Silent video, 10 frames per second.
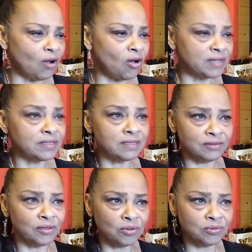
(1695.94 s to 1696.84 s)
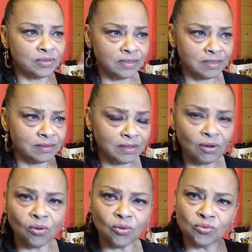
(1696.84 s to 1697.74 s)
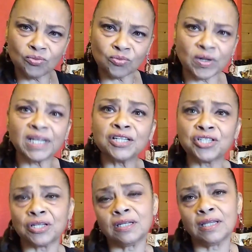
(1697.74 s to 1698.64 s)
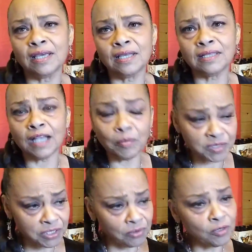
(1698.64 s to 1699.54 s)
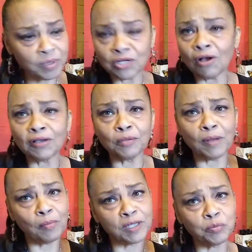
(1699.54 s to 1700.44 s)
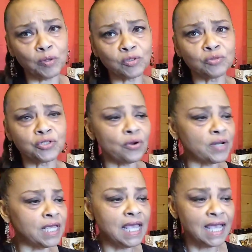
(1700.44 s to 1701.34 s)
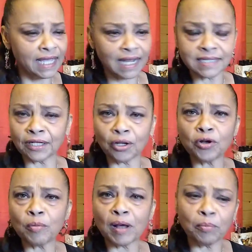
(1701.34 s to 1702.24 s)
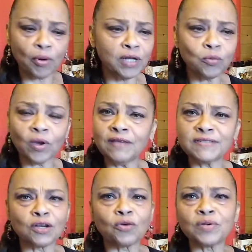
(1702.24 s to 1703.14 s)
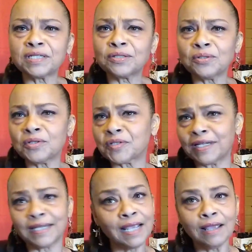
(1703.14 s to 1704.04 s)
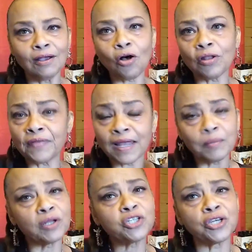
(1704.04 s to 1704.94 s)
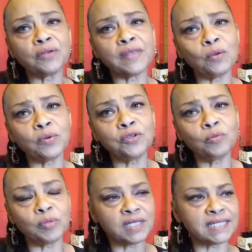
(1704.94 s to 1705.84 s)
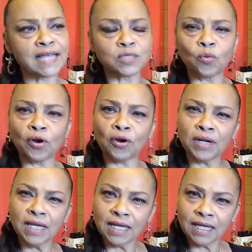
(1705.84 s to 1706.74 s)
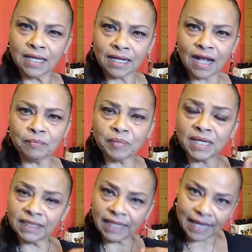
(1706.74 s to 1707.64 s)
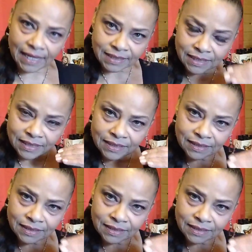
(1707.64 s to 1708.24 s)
on the whole religion thing. I'm still going to be talking about my spiritual journey, and as I learn about brain waves and crystals and all of that, I'm going to share that with you, because that's where I'm being led